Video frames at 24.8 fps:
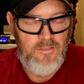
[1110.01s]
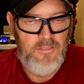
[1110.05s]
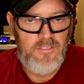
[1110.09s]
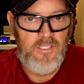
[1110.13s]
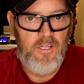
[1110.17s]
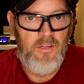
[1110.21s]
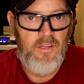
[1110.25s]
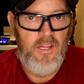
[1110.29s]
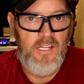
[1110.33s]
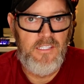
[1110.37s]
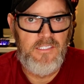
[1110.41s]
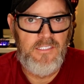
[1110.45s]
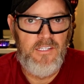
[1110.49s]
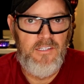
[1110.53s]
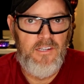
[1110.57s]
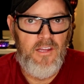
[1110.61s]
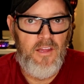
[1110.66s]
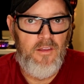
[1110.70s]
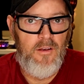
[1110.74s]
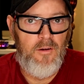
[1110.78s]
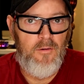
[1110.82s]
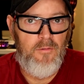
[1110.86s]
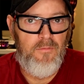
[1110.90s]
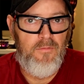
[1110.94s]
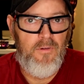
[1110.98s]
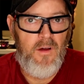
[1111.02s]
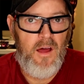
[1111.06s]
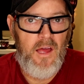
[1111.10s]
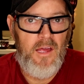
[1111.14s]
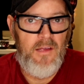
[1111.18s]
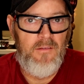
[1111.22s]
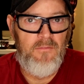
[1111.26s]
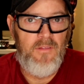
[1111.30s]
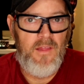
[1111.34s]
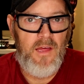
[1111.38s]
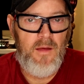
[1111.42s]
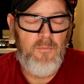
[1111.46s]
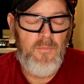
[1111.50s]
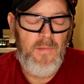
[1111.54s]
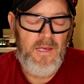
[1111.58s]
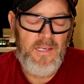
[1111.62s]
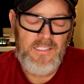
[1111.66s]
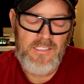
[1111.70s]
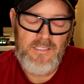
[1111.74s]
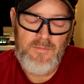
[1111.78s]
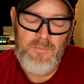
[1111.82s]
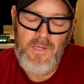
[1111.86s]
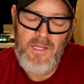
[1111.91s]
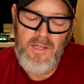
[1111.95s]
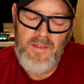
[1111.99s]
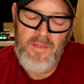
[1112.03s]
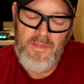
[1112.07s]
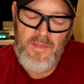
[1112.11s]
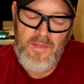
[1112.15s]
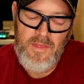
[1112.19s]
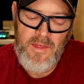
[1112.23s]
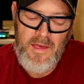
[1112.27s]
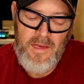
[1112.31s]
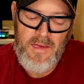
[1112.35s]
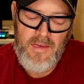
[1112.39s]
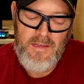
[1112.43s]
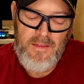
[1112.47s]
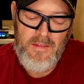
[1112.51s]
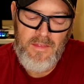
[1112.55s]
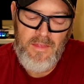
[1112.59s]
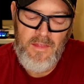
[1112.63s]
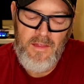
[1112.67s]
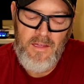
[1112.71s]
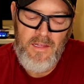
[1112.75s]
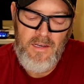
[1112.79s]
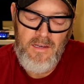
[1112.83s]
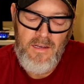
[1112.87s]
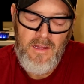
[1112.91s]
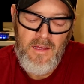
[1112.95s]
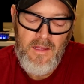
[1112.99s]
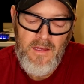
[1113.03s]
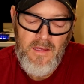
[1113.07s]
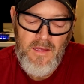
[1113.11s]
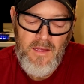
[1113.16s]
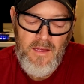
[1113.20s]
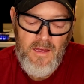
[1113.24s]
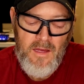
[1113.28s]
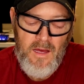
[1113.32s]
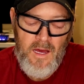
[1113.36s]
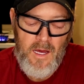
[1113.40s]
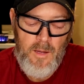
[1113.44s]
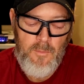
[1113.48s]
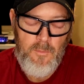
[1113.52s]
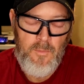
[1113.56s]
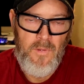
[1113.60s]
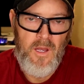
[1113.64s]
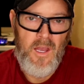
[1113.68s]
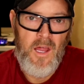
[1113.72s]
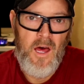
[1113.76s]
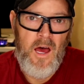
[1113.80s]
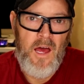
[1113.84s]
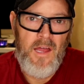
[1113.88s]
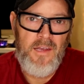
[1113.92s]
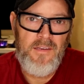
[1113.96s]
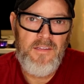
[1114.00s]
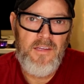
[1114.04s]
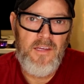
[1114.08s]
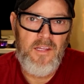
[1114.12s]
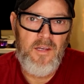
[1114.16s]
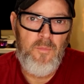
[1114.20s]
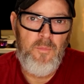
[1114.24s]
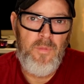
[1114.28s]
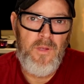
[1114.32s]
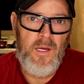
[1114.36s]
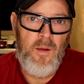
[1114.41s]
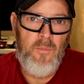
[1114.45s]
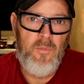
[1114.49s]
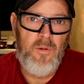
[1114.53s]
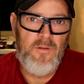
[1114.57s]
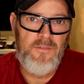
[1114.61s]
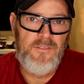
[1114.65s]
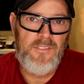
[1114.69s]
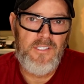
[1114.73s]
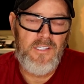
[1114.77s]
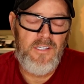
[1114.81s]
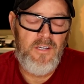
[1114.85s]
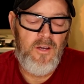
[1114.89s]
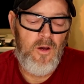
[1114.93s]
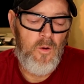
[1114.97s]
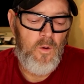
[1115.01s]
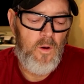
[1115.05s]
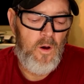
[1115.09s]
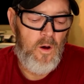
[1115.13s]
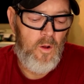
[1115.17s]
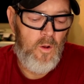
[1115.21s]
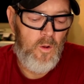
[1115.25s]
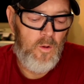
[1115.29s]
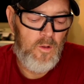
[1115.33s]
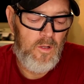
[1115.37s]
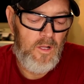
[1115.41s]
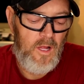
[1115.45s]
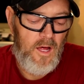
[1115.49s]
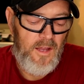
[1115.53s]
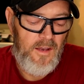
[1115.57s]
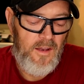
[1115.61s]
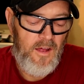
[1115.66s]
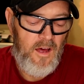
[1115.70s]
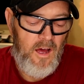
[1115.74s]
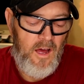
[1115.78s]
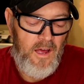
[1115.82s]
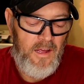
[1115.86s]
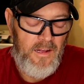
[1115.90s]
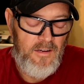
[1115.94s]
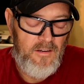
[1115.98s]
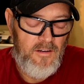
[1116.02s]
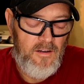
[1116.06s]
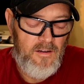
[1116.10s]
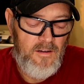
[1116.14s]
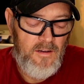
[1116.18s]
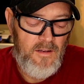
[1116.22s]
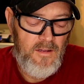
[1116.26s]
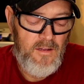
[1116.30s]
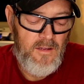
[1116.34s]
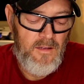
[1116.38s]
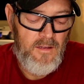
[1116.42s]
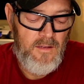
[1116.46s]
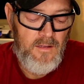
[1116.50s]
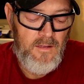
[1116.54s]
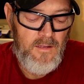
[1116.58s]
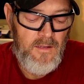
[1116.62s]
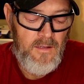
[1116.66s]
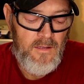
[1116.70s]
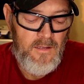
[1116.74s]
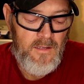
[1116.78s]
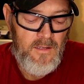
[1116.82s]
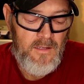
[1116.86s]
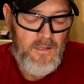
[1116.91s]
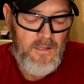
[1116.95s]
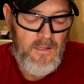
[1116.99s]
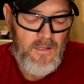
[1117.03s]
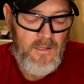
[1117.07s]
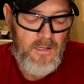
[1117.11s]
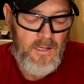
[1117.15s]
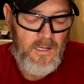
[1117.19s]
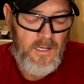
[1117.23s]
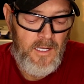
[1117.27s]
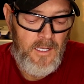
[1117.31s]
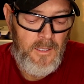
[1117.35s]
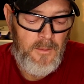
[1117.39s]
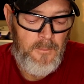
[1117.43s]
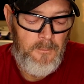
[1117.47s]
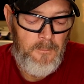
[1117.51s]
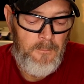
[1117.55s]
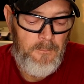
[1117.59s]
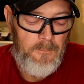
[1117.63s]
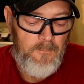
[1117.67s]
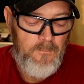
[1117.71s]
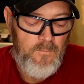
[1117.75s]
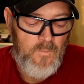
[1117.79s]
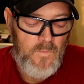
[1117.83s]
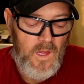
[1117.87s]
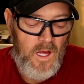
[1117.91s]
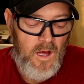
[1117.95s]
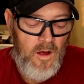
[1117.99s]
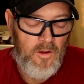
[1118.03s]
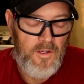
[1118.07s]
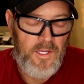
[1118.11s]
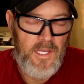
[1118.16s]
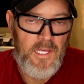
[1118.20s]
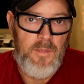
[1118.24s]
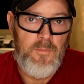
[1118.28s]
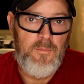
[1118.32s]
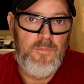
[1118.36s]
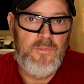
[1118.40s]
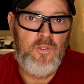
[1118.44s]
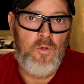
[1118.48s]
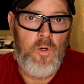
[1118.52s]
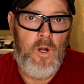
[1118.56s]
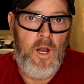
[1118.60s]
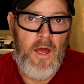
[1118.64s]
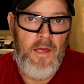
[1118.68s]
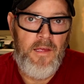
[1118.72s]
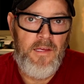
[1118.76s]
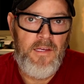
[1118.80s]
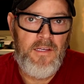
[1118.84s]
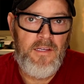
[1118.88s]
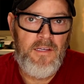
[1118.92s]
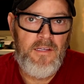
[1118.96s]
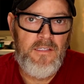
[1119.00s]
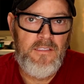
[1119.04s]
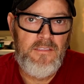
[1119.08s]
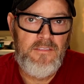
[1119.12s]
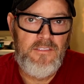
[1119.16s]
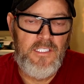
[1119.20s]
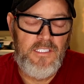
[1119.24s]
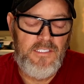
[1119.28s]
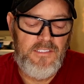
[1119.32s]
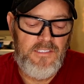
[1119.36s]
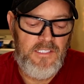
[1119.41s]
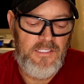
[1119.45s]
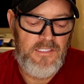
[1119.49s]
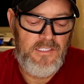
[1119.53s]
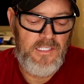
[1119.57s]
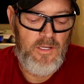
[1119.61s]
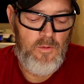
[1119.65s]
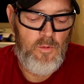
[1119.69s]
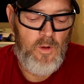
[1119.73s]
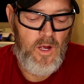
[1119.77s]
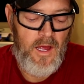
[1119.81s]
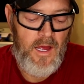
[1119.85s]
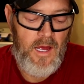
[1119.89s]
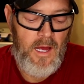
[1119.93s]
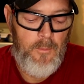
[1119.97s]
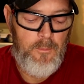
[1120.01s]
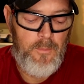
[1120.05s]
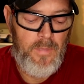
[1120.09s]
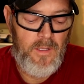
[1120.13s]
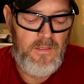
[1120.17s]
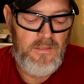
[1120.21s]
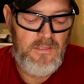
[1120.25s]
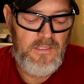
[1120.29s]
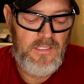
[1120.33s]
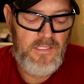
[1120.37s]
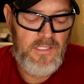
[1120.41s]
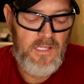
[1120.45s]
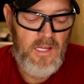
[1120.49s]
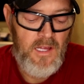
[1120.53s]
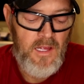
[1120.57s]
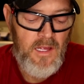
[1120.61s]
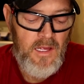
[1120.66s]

So that's another 5. That makes me think that I'm not going to be able to go a whole lot higher. I'll keep trying just to see what happens.